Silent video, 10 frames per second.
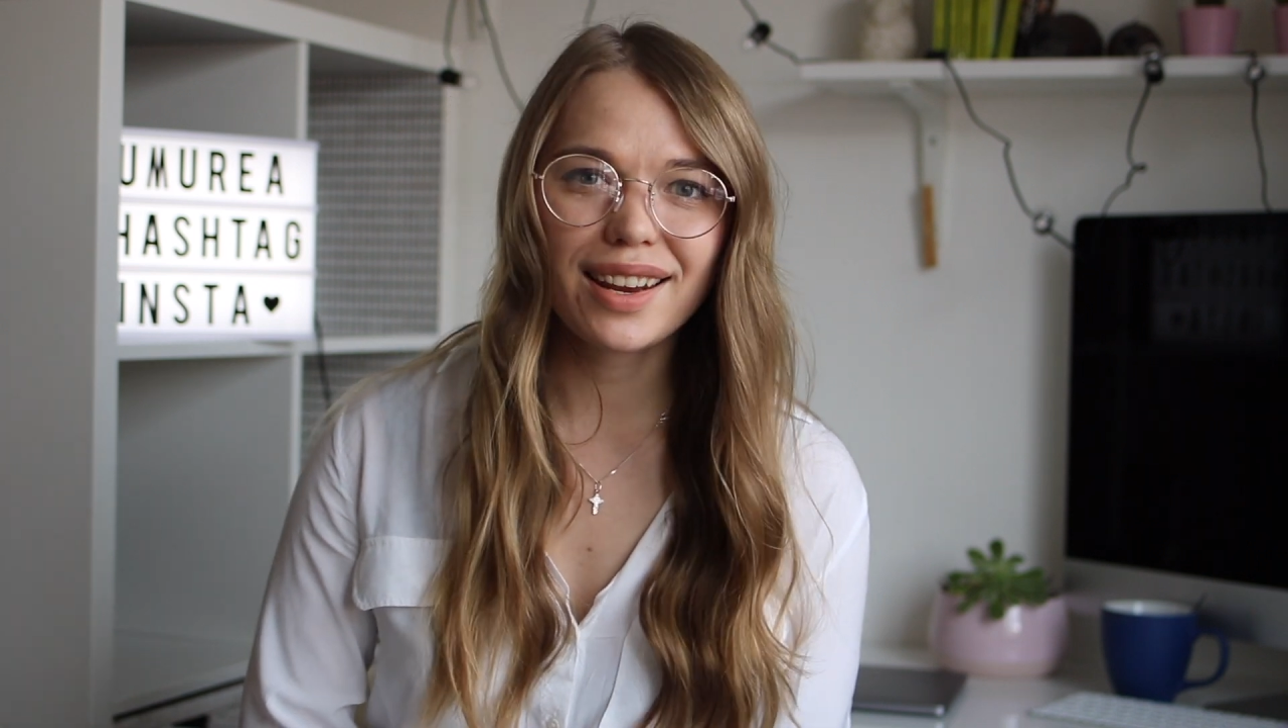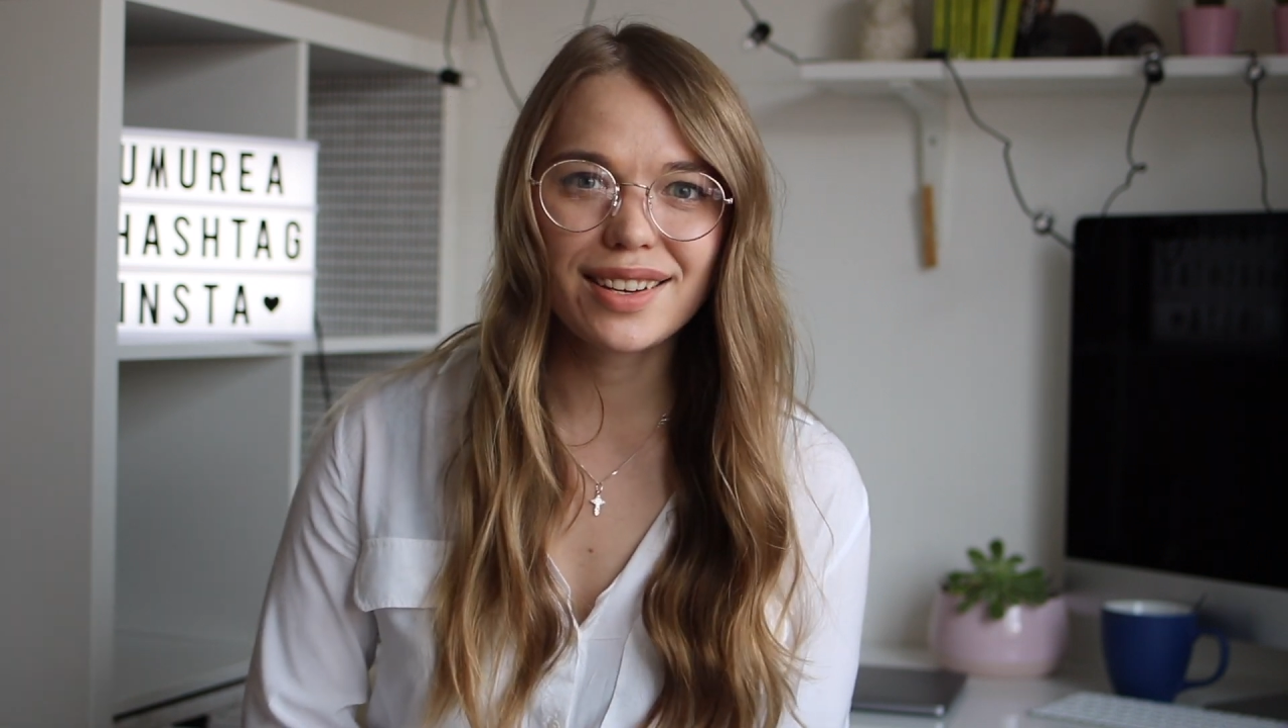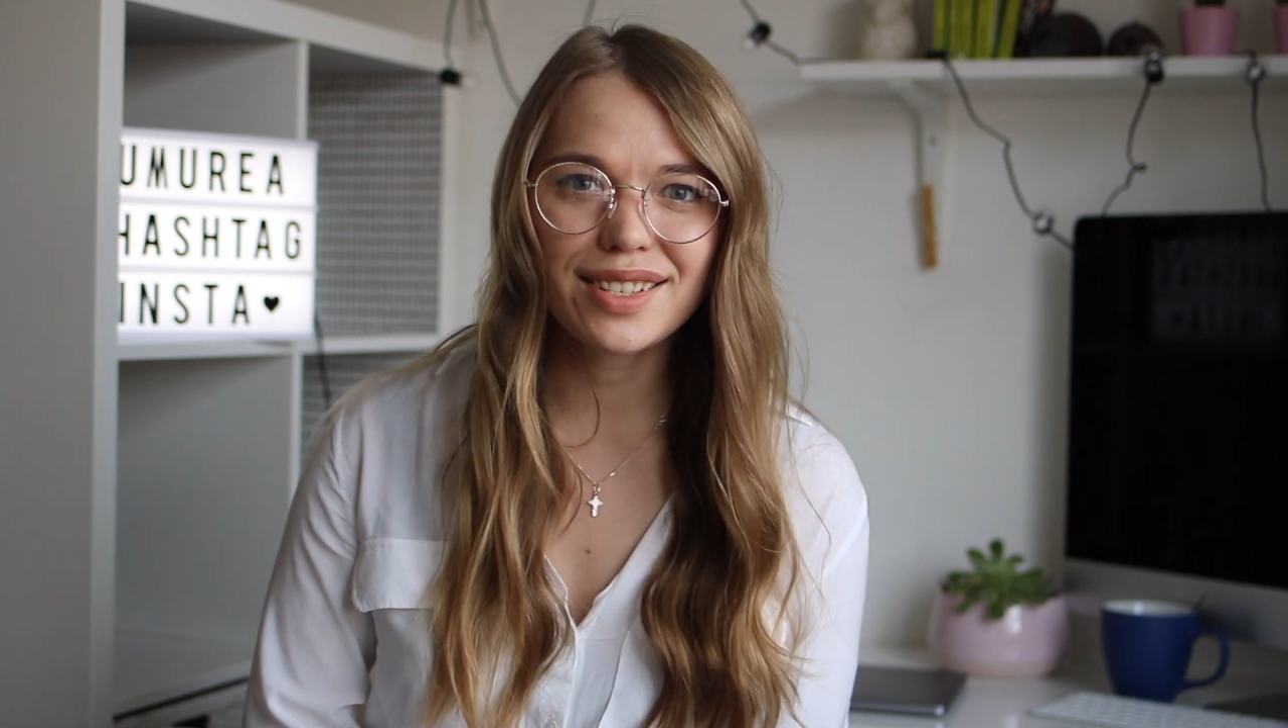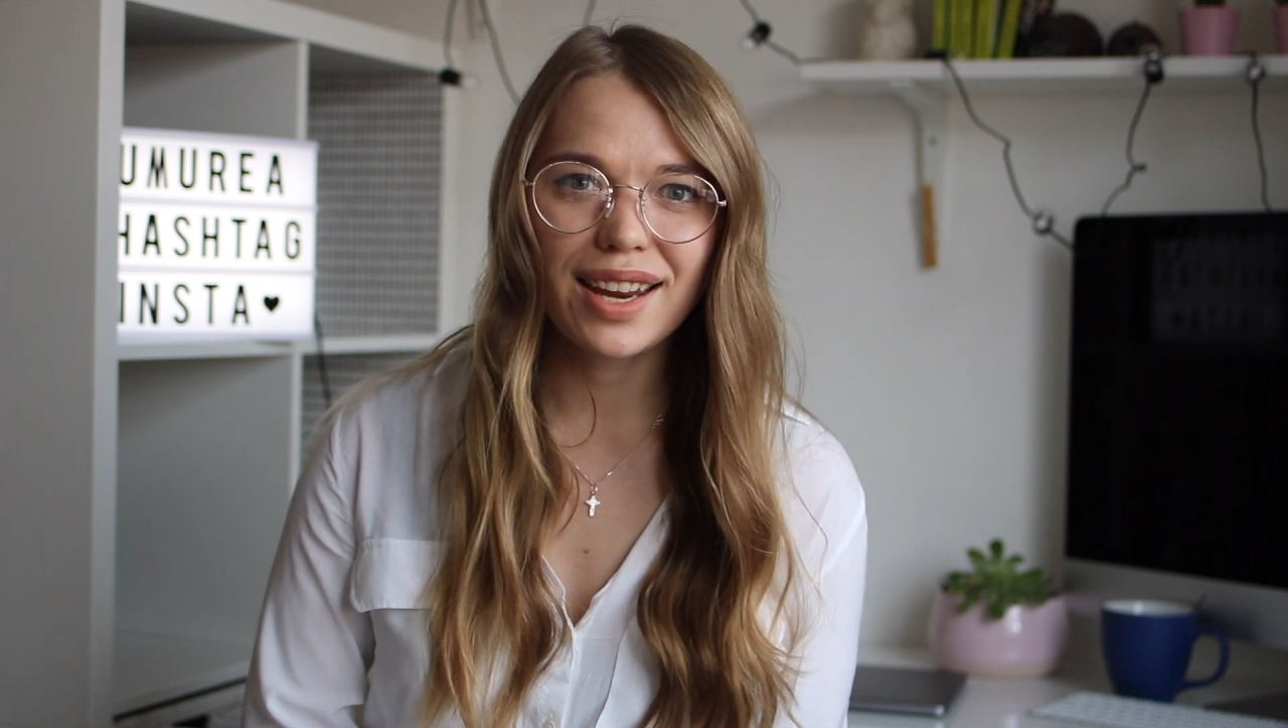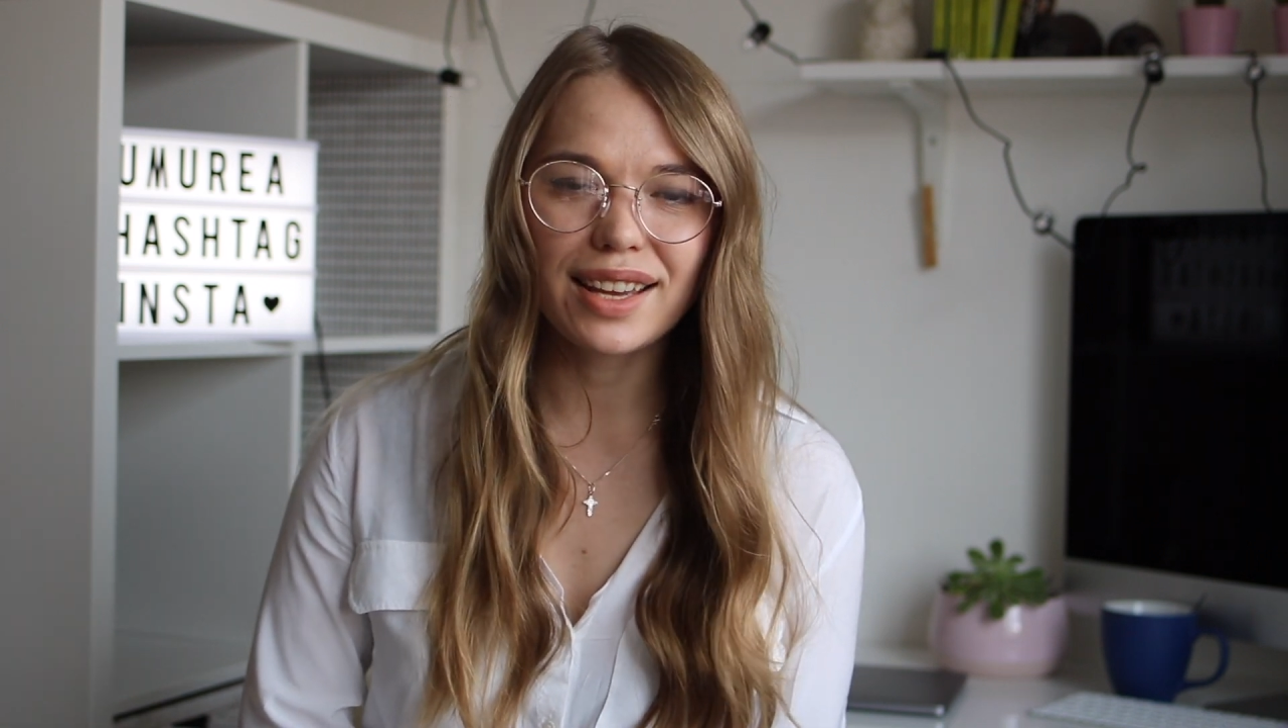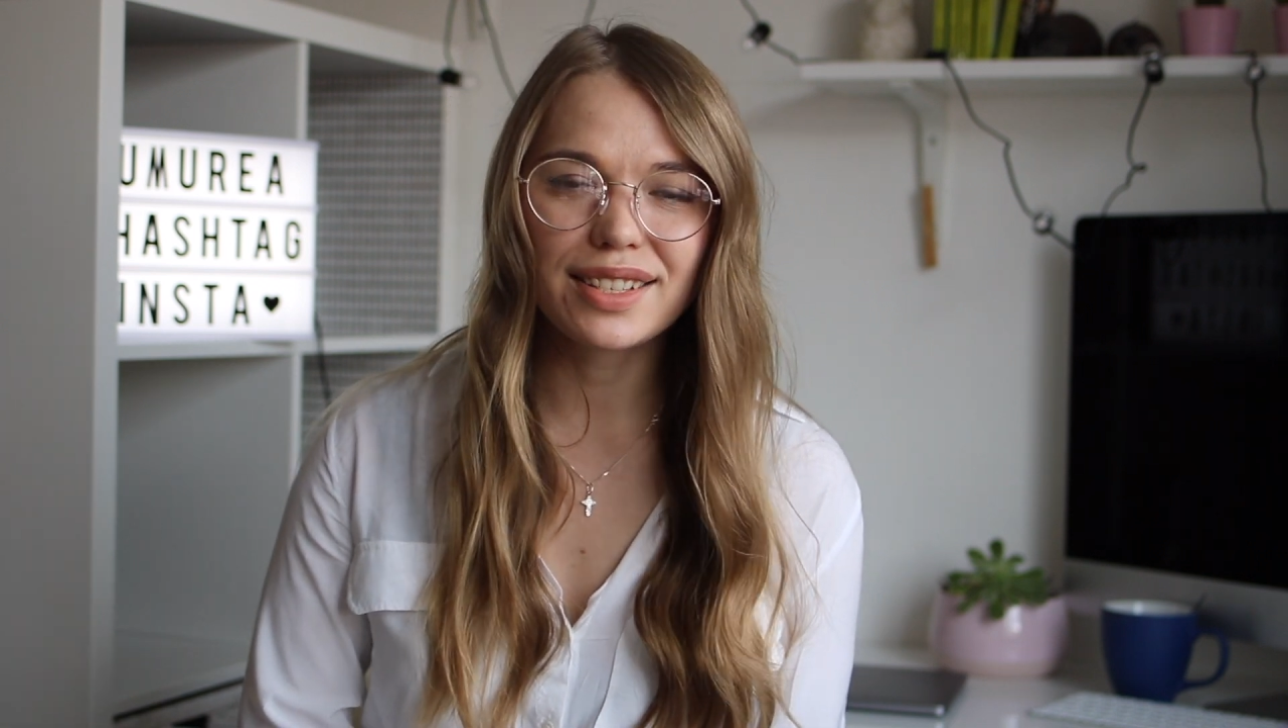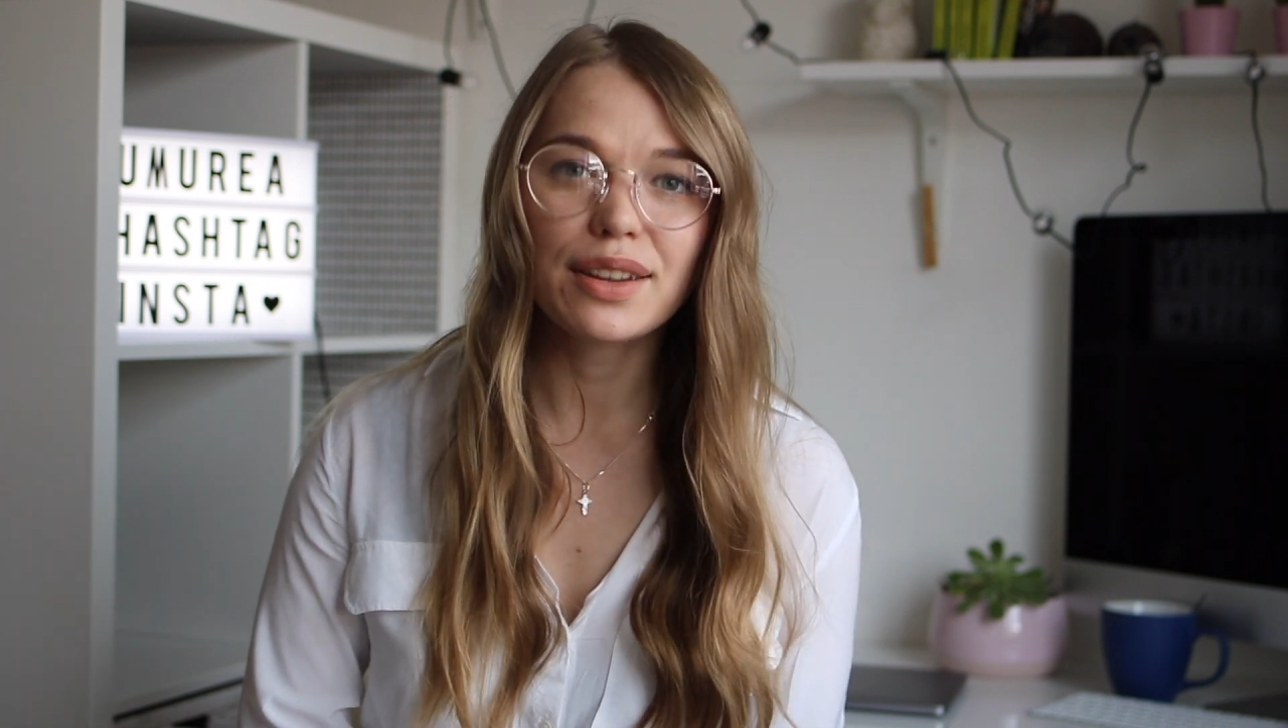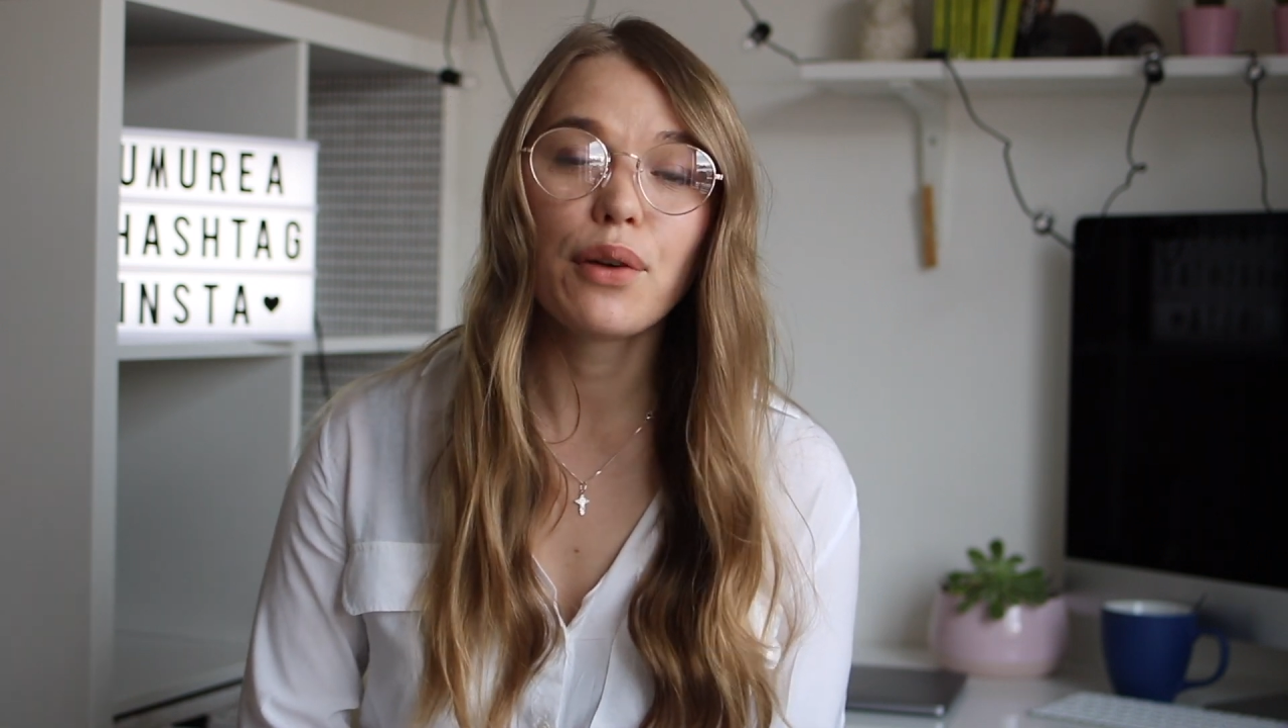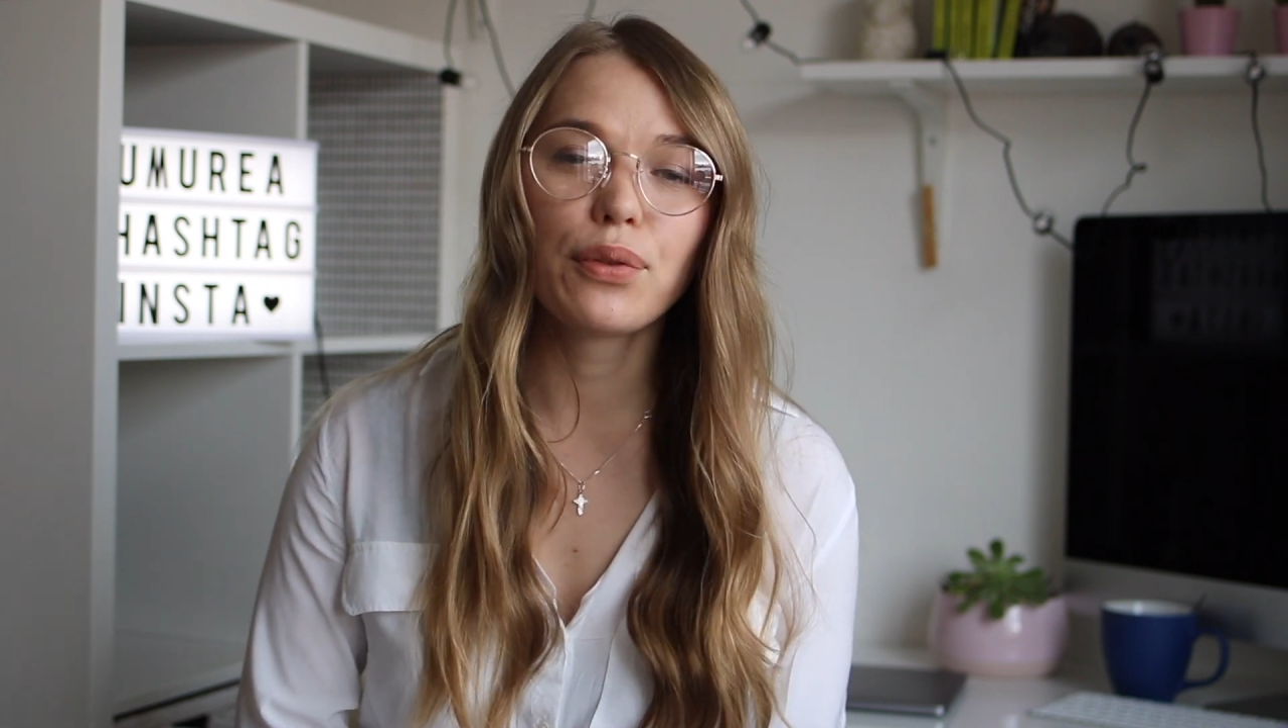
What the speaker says: hashtags